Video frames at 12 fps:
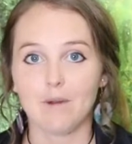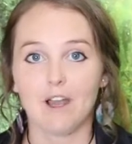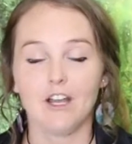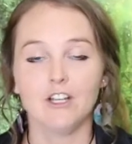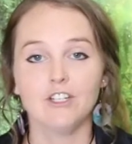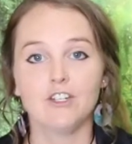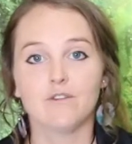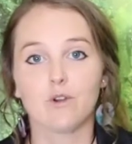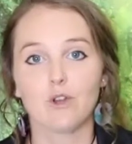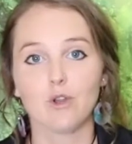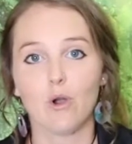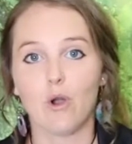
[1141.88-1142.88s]
mind you've
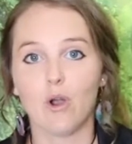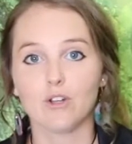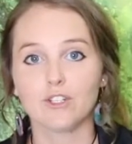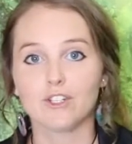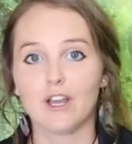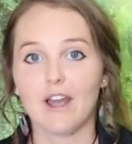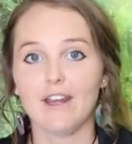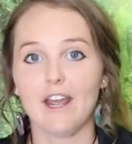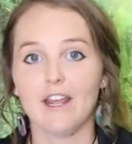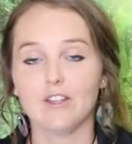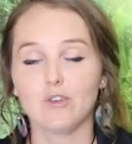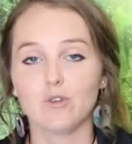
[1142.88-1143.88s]
got your hot side
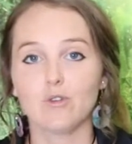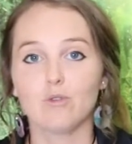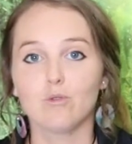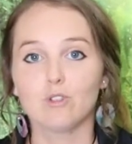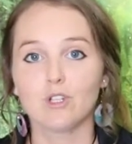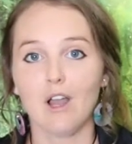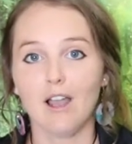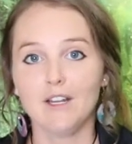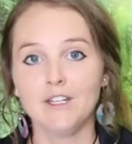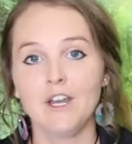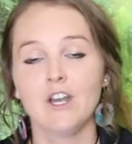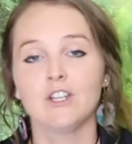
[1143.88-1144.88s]
and your cool
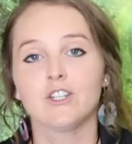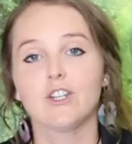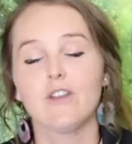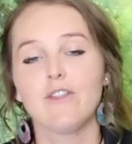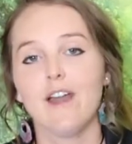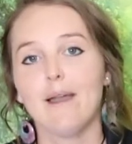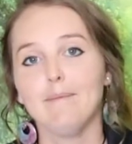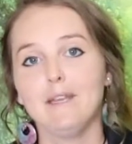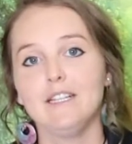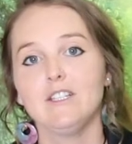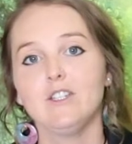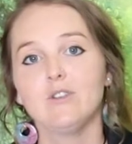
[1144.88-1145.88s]
side. So that
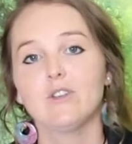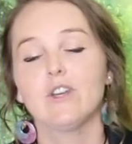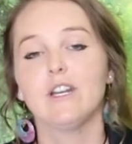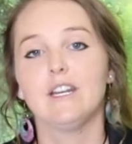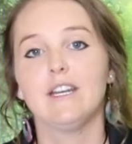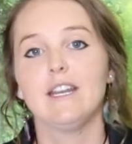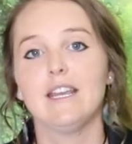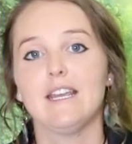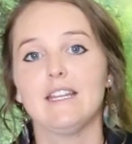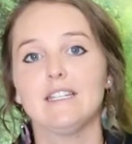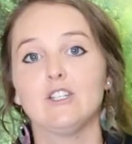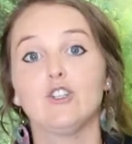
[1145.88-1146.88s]
means you're gonna
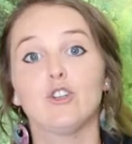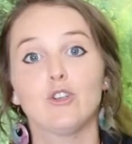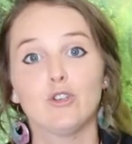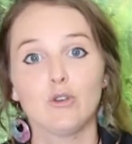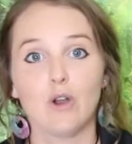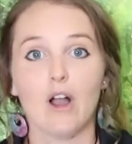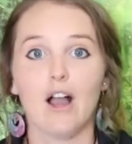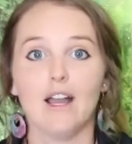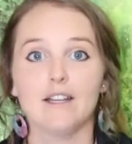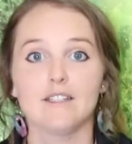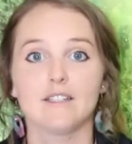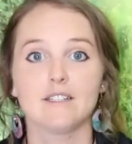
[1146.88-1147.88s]
need 2
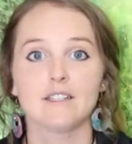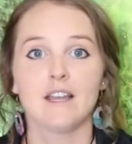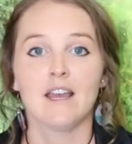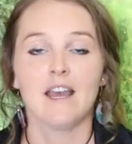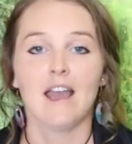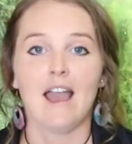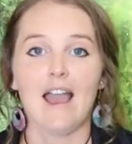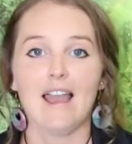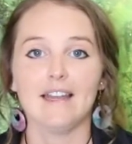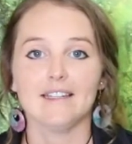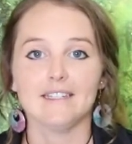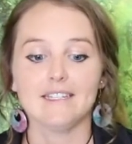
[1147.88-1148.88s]
hides.
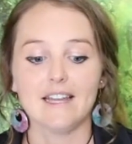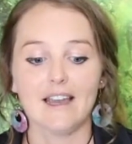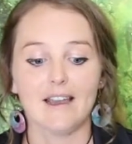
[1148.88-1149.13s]
And